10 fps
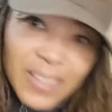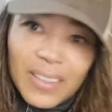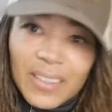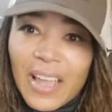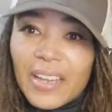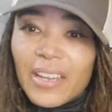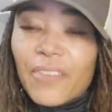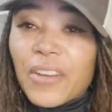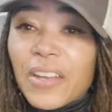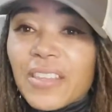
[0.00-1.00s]
Like, if
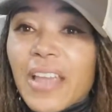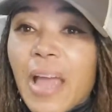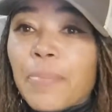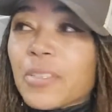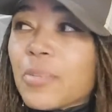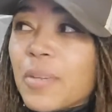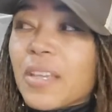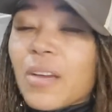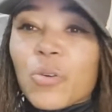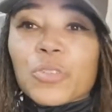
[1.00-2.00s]
anything happened to me,
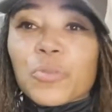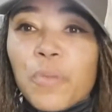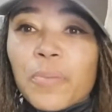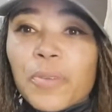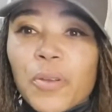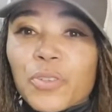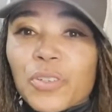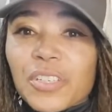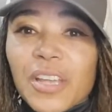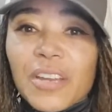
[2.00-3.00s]
that horse would probably go into a
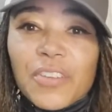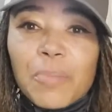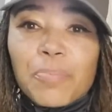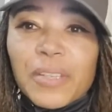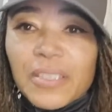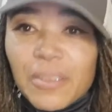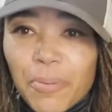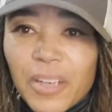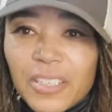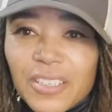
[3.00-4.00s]
state of complete
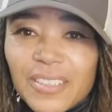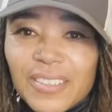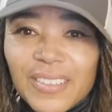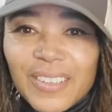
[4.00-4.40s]
depression.